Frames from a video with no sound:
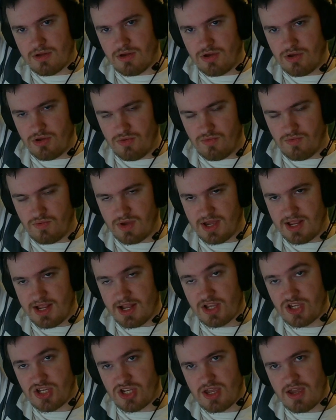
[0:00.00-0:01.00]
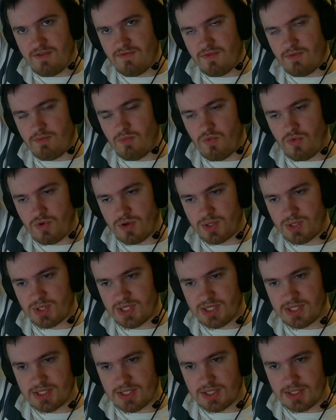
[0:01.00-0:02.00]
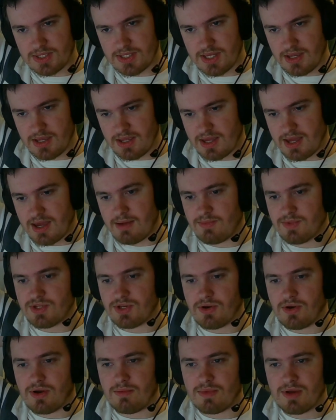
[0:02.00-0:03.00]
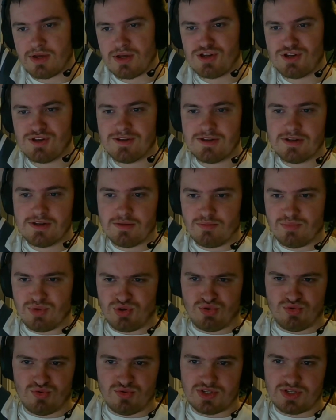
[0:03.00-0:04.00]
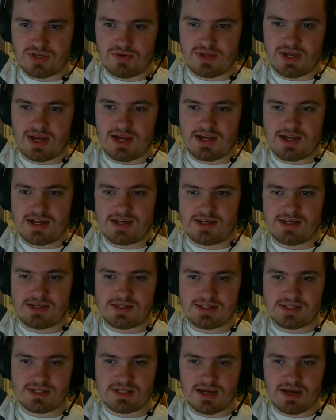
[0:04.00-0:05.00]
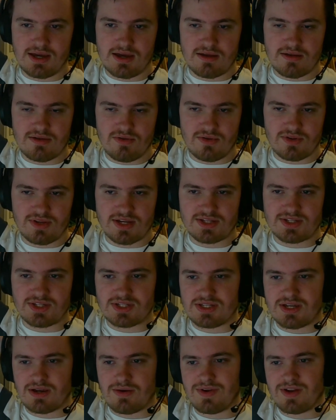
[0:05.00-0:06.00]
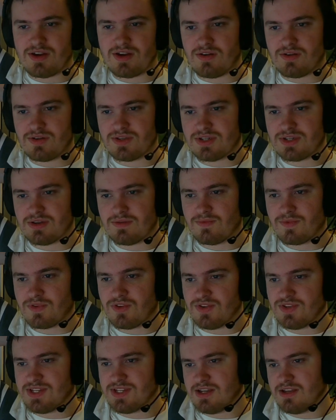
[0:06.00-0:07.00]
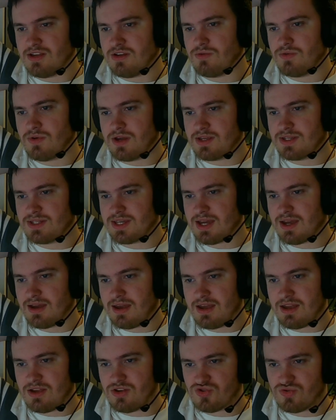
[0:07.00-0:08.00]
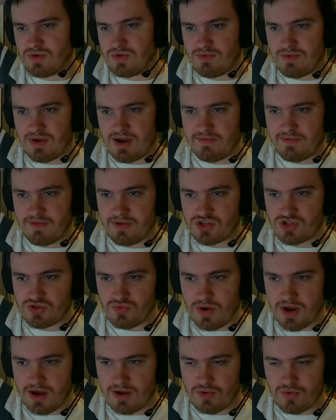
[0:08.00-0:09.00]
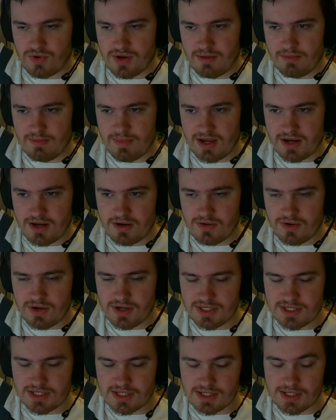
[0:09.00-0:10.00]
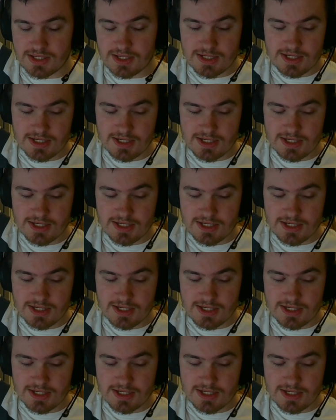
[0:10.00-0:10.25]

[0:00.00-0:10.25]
who can actually give him more consistency in game time, but also that he's not necessarily going to continue his injury ravaged record at Man United.